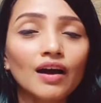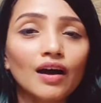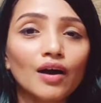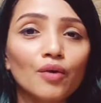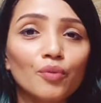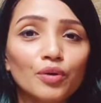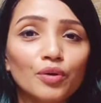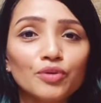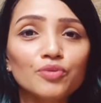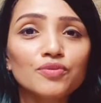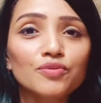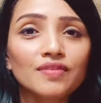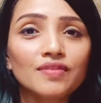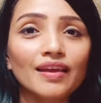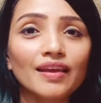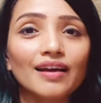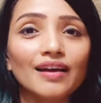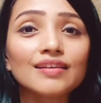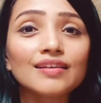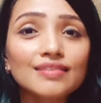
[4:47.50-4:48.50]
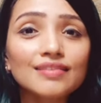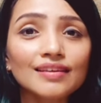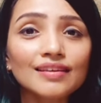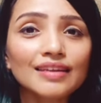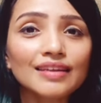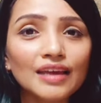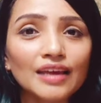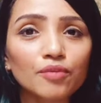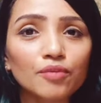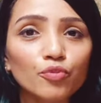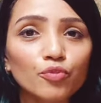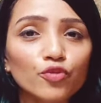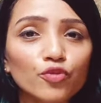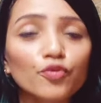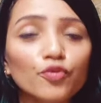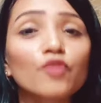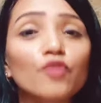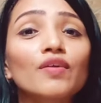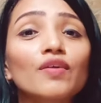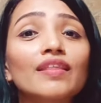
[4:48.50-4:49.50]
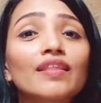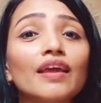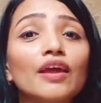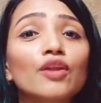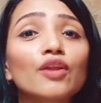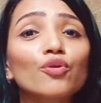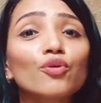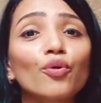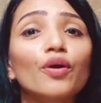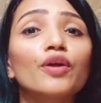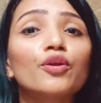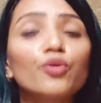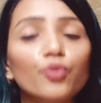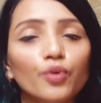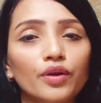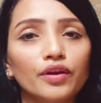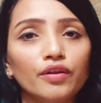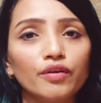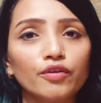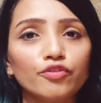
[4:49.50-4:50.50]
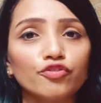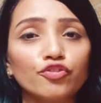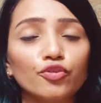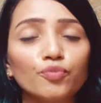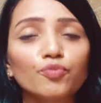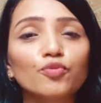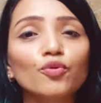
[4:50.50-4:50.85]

what do you say, a city atmosphere where they can go and do internships.